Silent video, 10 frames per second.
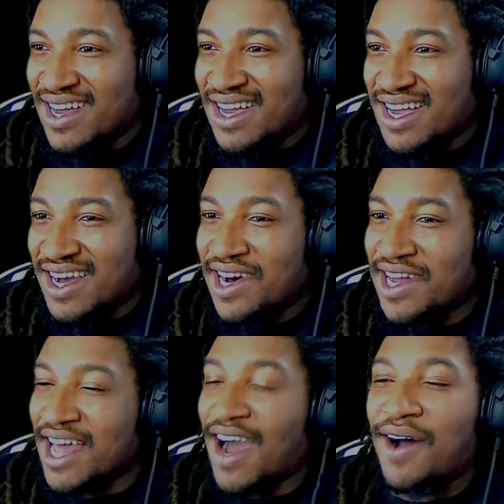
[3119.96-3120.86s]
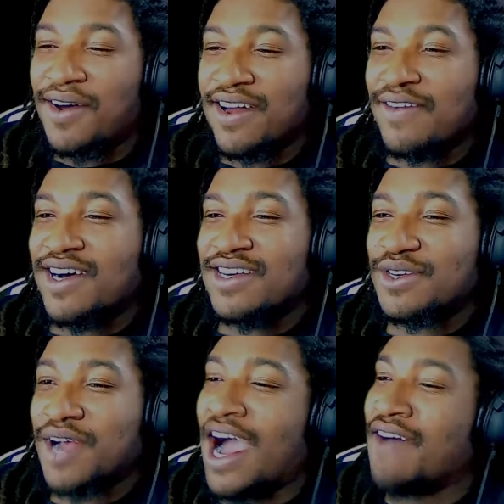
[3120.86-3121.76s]
Cause like, I don't even want to
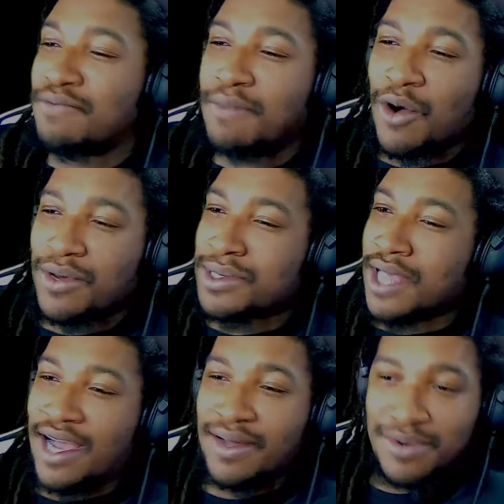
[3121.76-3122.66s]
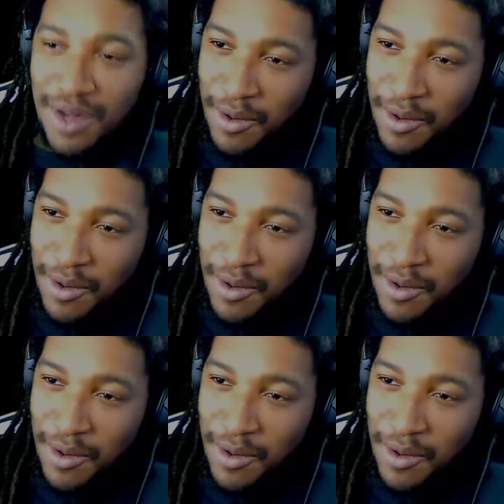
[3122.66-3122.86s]
drive a motorcycle no